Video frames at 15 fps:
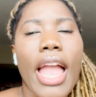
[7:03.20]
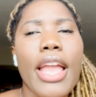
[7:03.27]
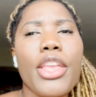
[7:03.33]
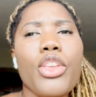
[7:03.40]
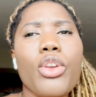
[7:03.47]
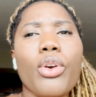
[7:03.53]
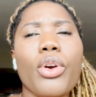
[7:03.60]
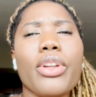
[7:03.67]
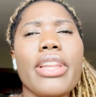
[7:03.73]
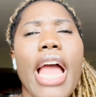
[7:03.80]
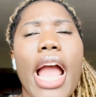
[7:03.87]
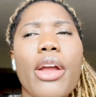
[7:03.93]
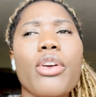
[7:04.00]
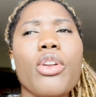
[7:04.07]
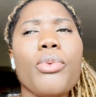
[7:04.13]
You are
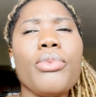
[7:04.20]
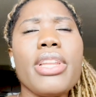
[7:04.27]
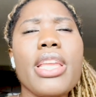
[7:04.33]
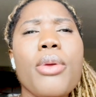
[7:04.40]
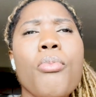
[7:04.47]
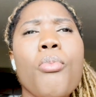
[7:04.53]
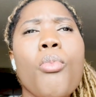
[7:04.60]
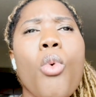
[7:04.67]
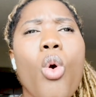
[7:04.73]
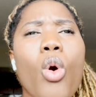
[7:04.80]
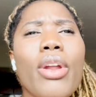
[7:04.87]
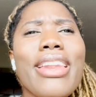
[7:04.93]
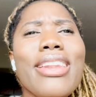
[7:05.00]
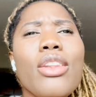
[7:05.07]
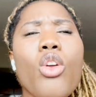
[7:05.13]
not going to need
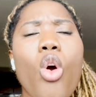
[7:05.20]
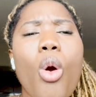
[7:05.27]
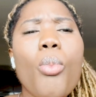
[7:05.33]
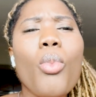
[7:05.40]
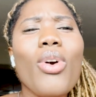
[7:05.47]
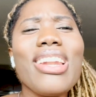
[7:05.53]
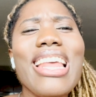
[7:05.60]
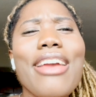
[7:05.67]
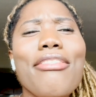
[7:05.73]
no more than